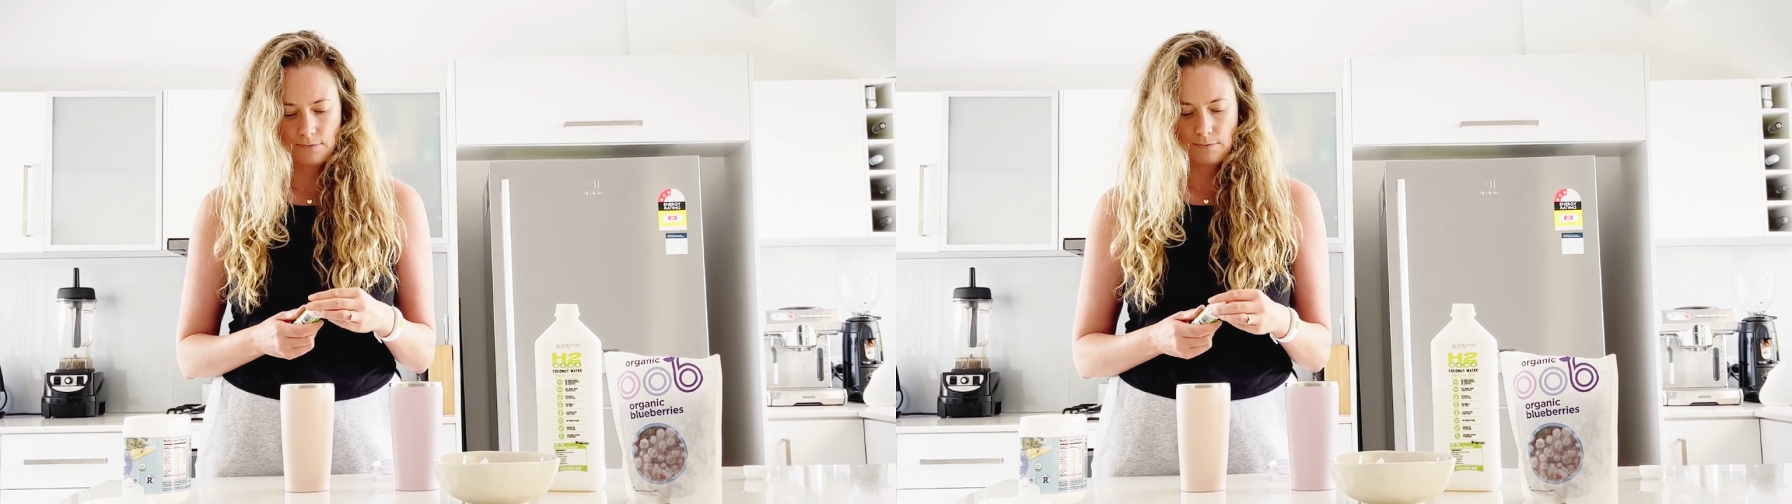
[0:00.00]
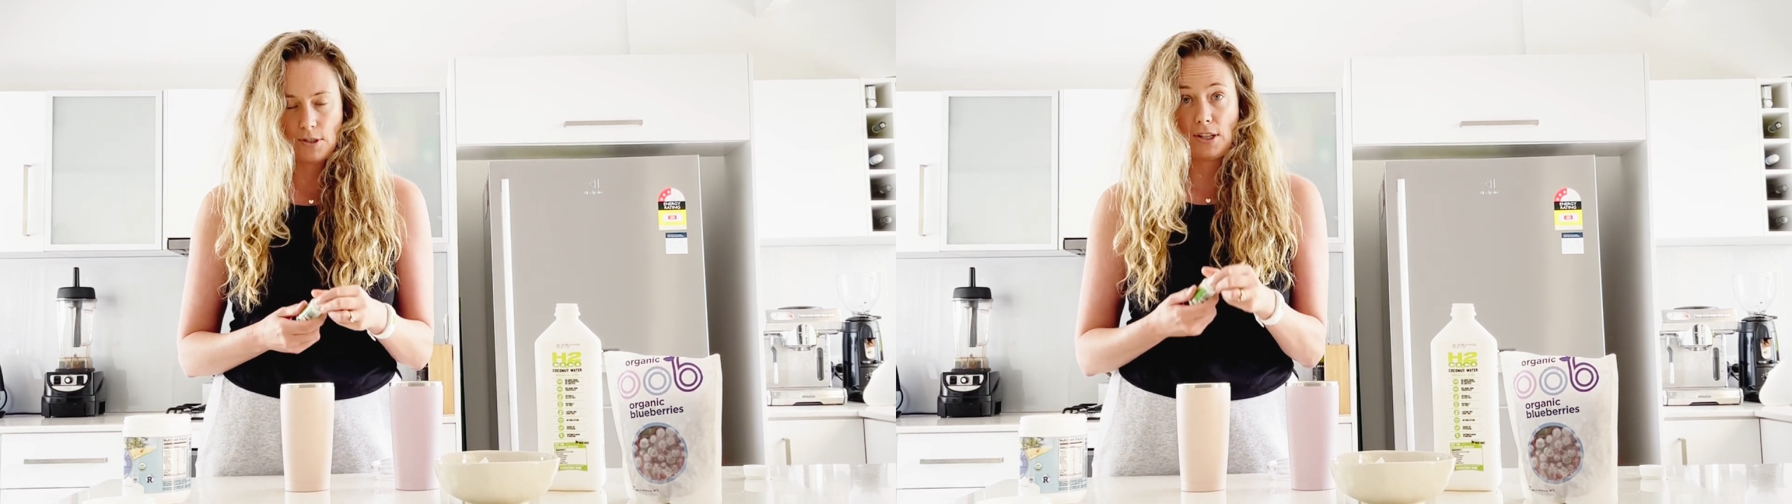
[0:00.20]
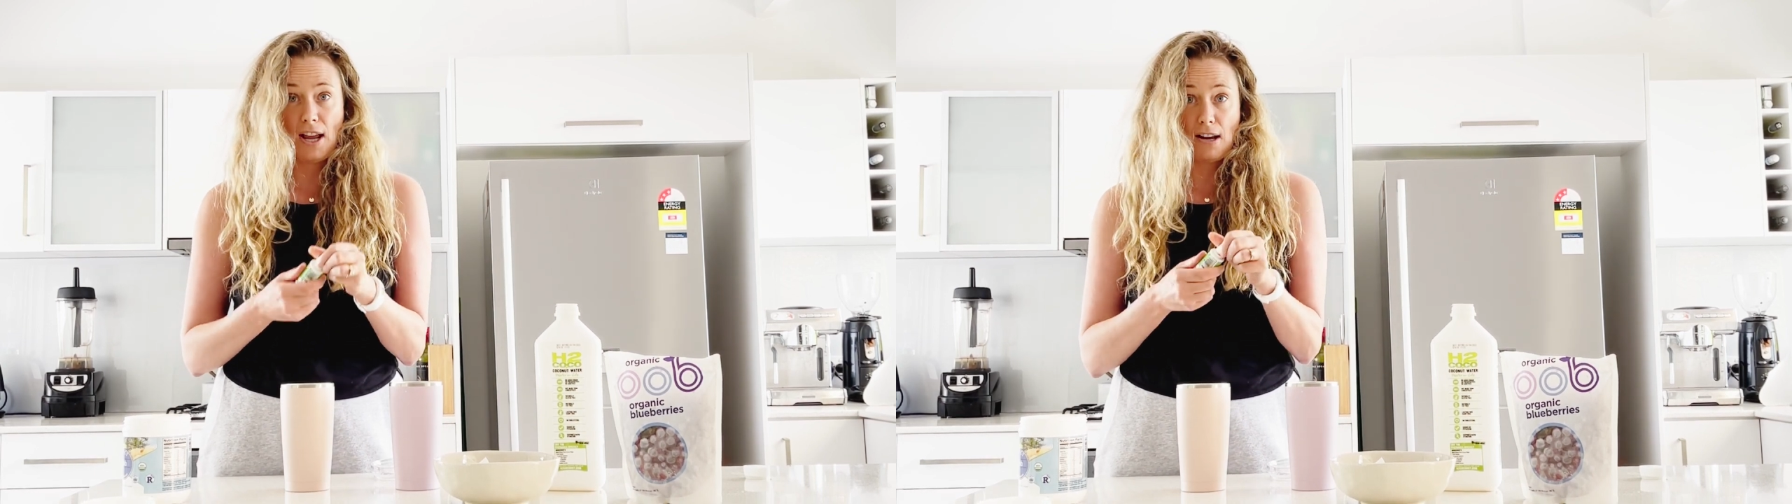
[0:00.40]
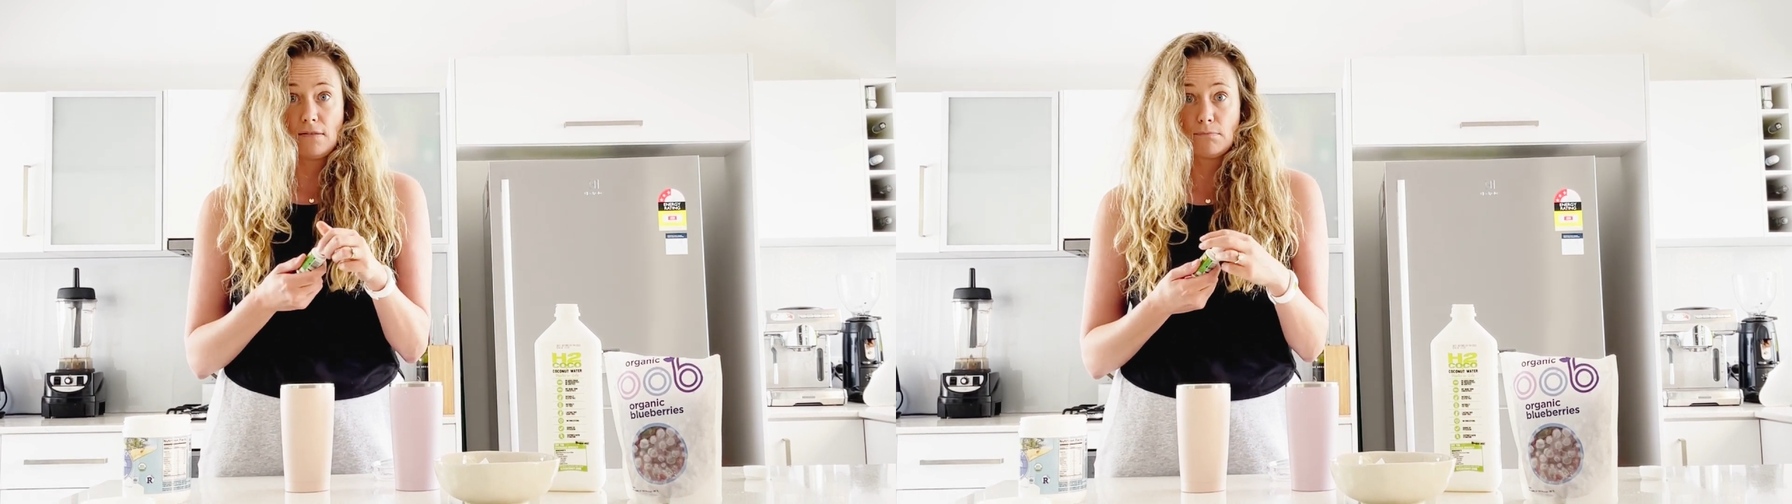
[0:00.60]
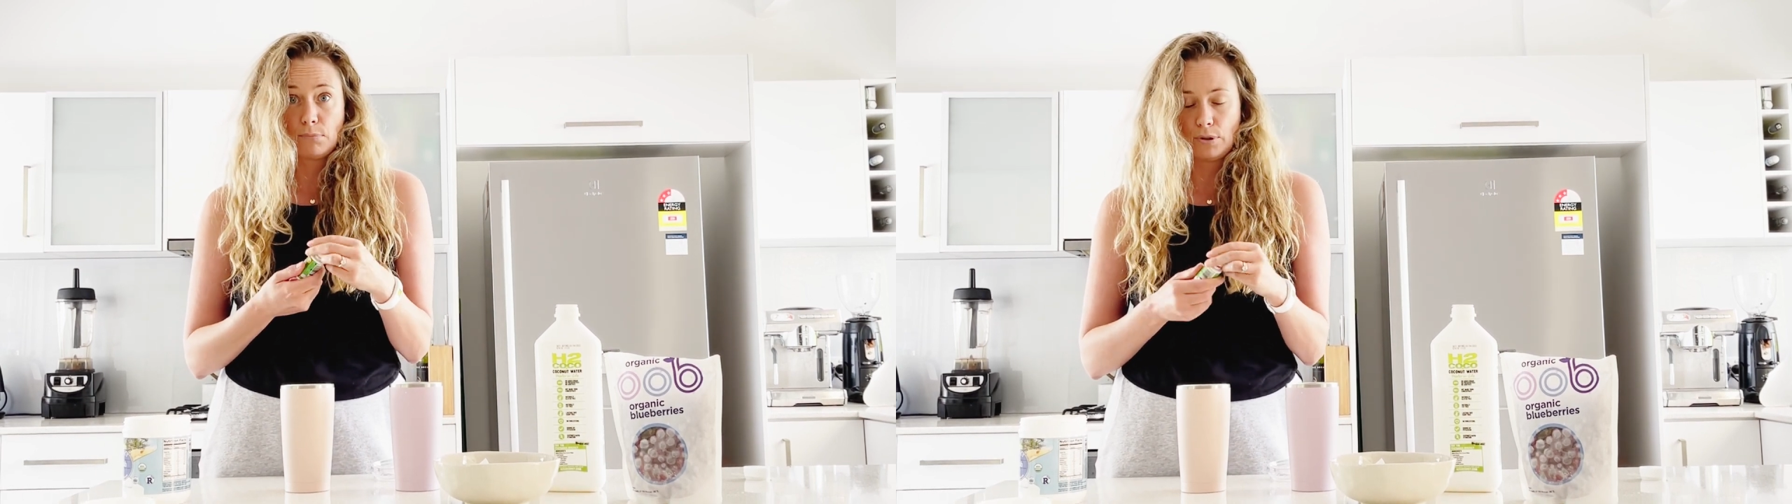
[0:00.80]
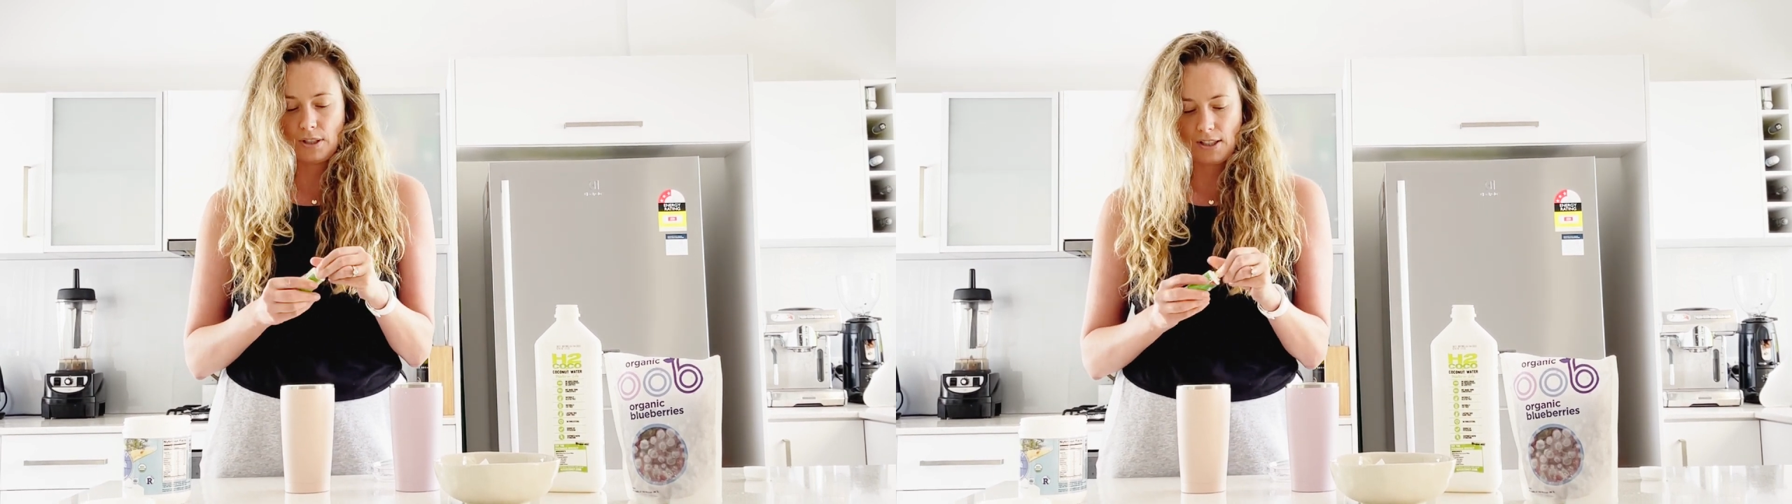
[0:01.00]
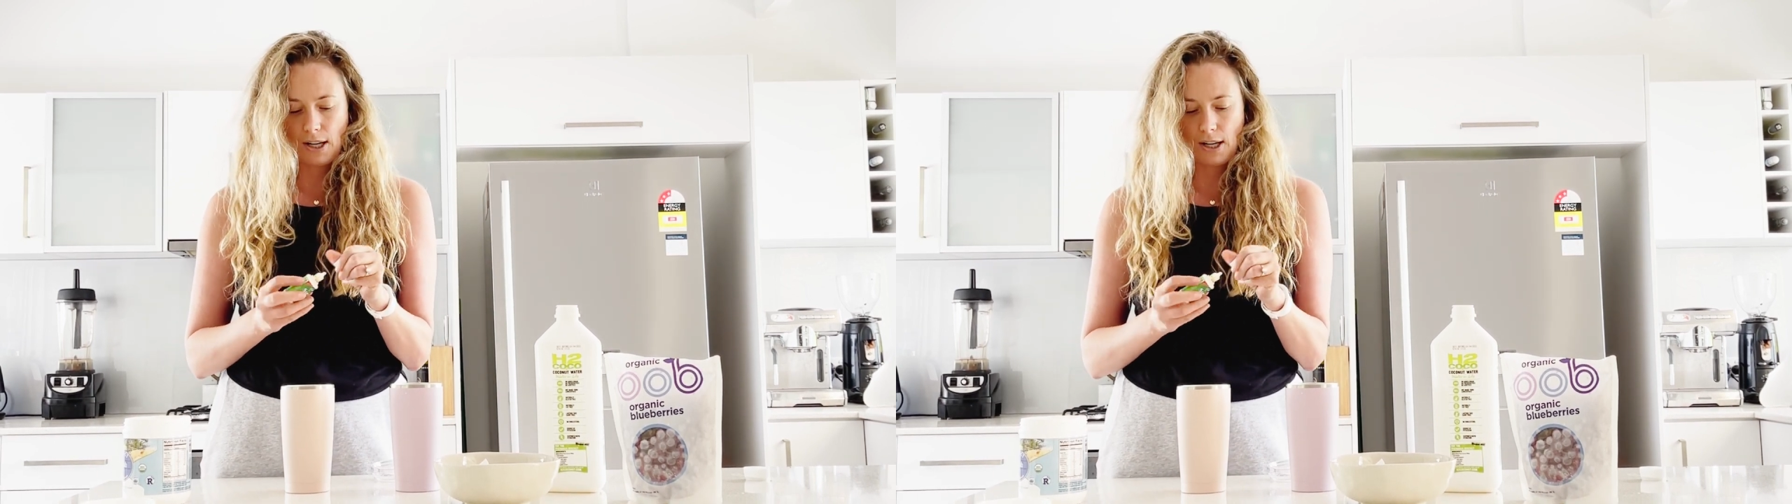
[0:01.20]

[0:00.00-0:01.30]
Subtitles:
you can put in a